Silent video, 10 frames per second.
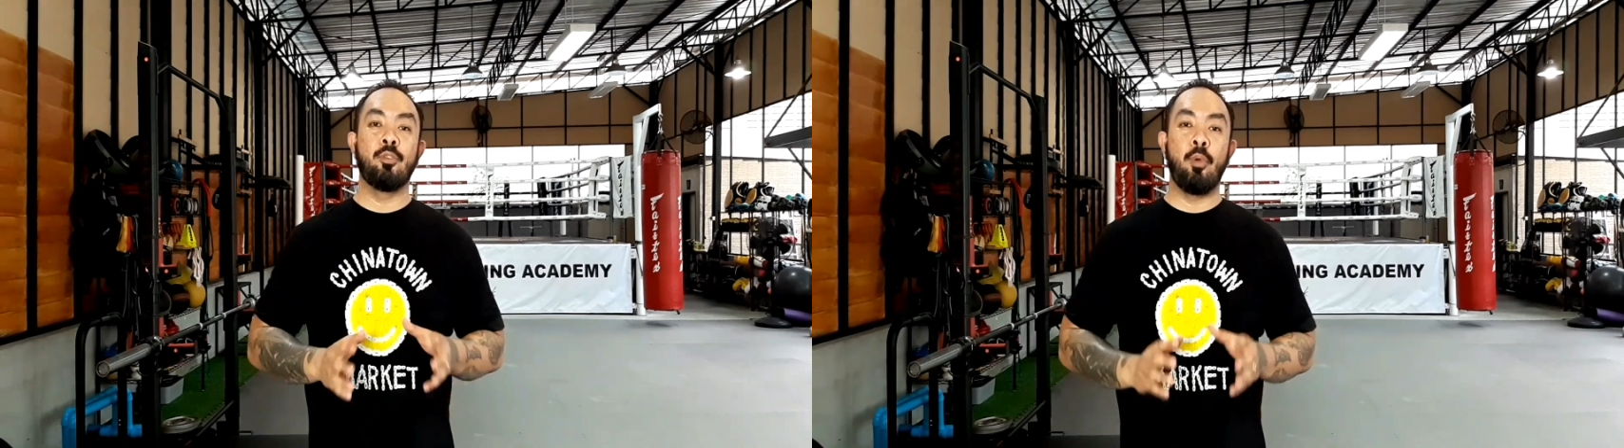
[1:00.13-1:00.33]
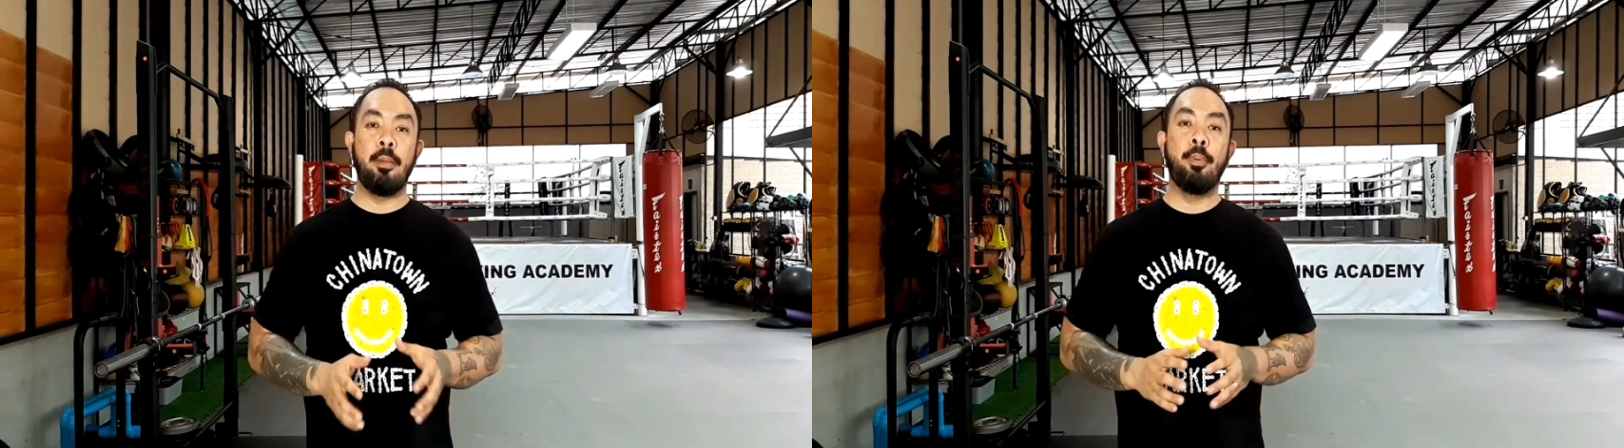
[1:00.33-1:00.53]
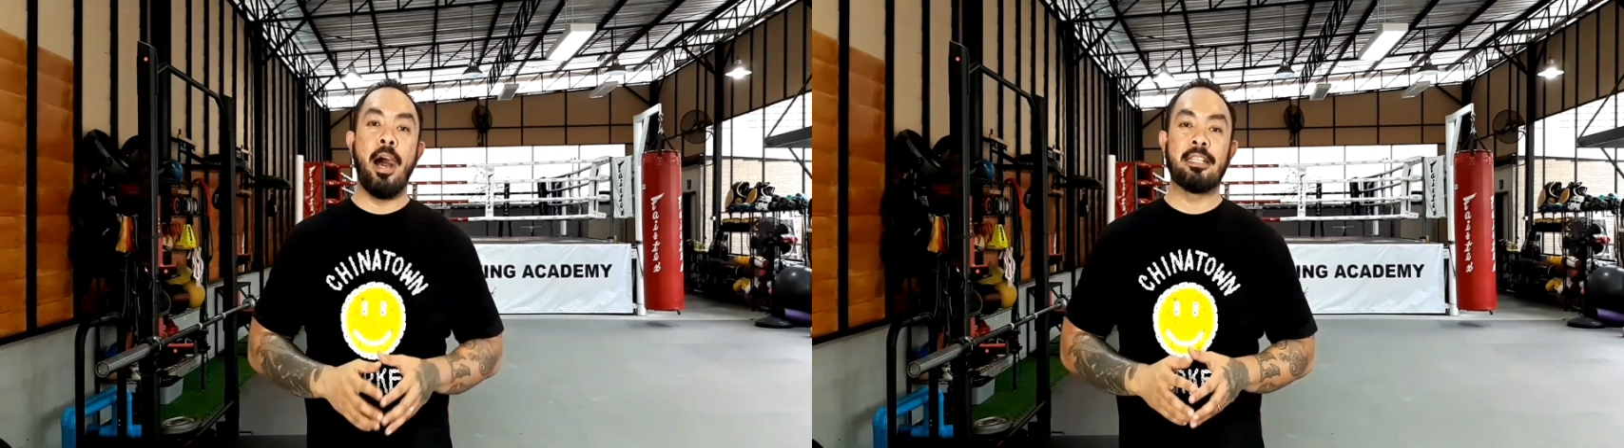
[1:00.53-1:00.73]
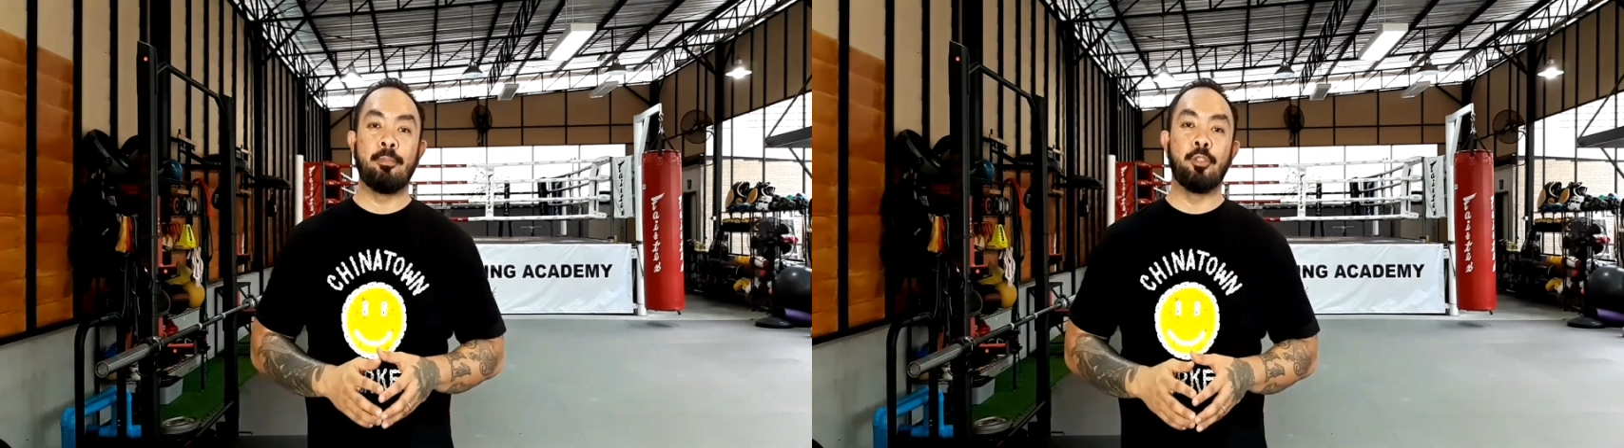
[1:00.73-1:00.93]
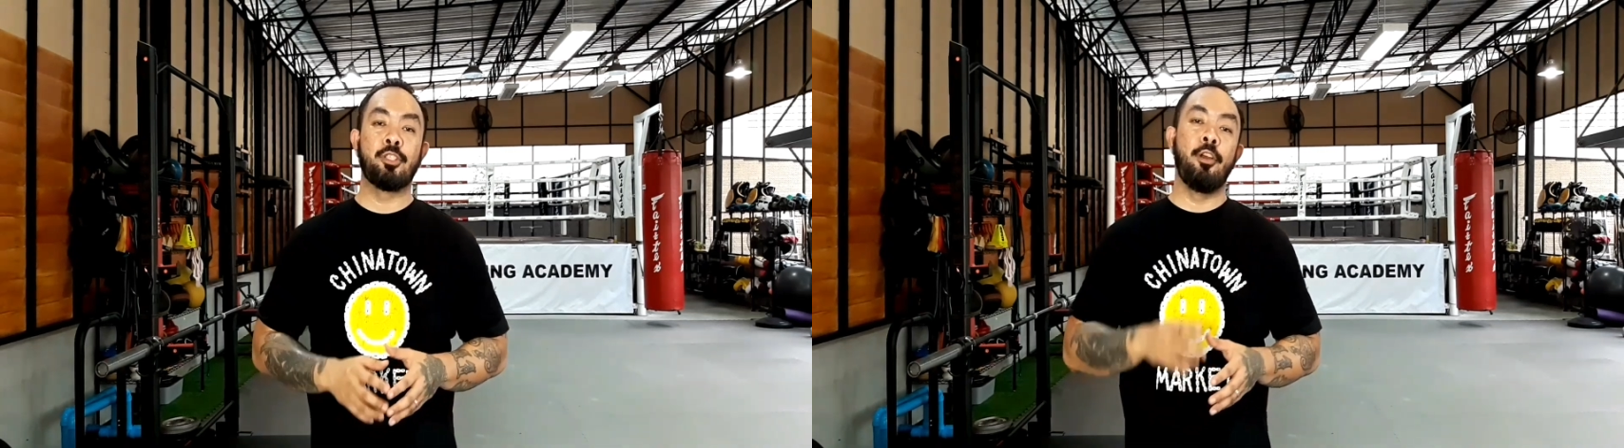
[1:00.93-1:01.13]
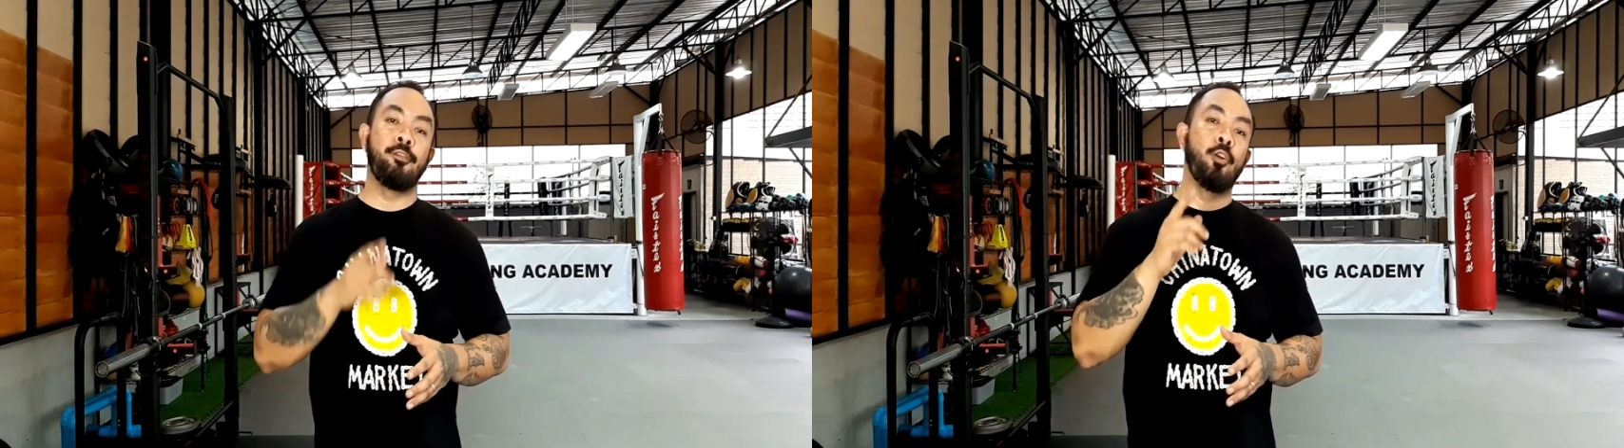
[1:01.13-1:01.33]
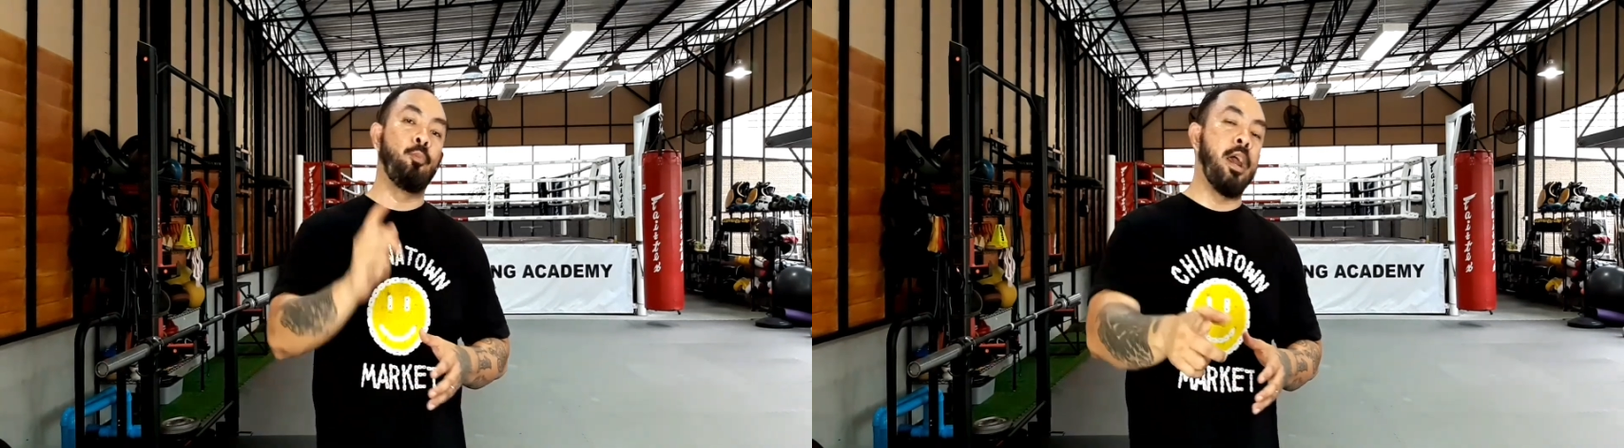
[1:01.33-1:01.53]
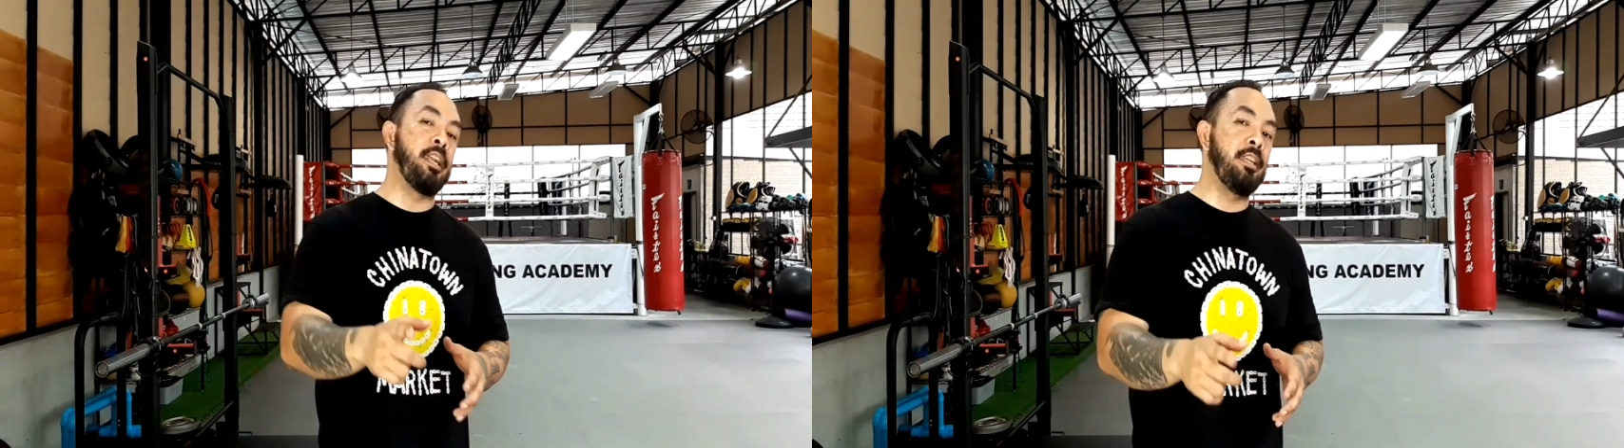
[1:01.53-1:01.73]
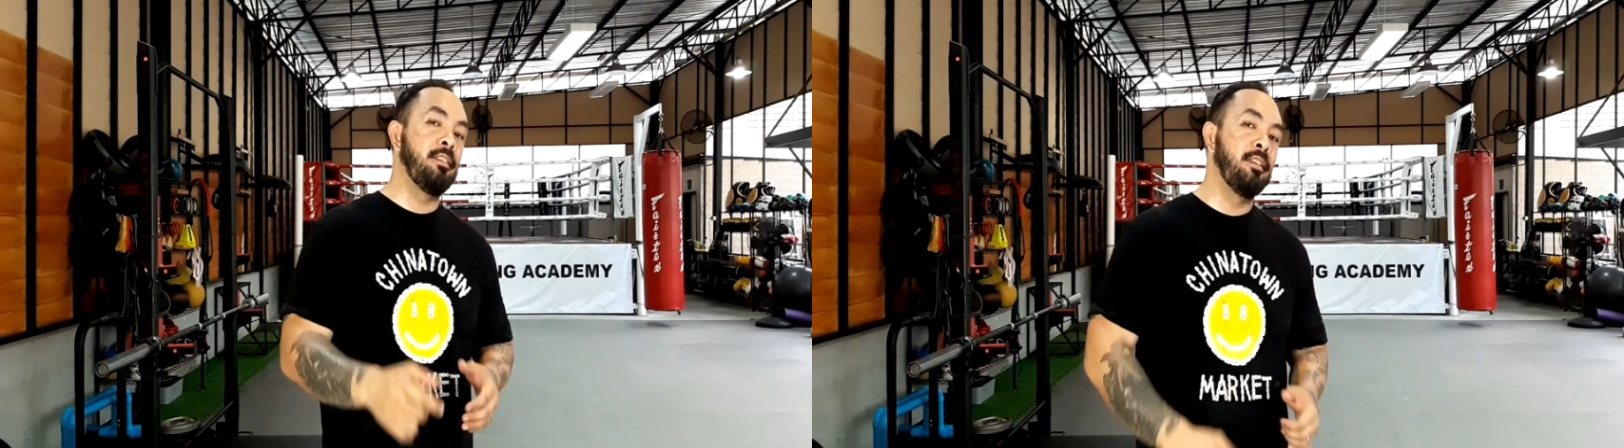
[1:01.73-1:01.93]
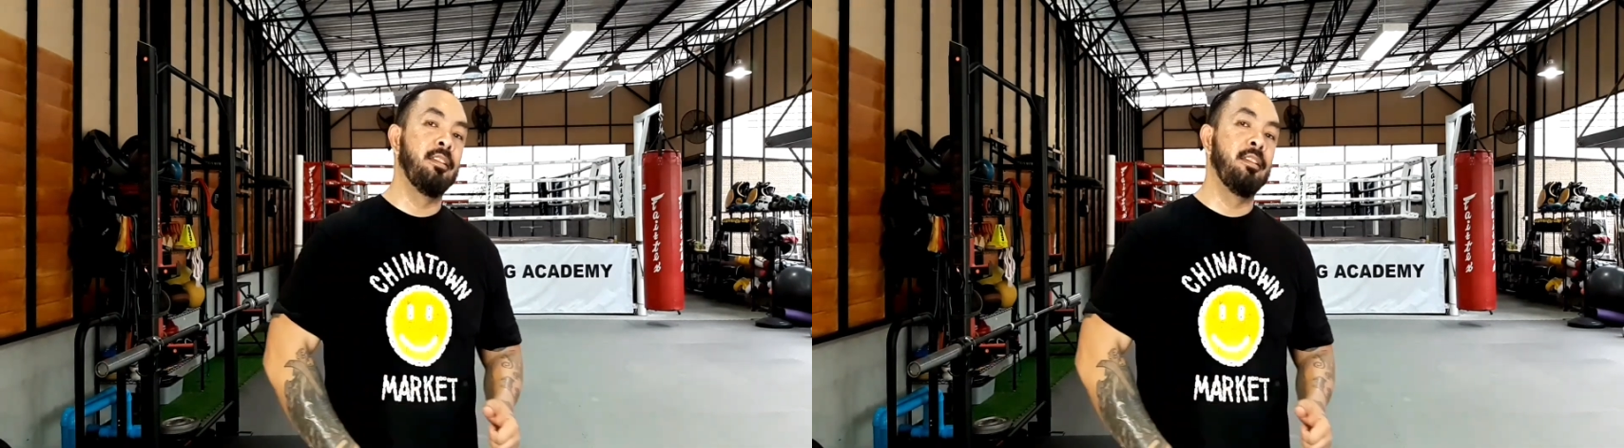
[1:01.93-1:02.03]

way possible. So if you're ready,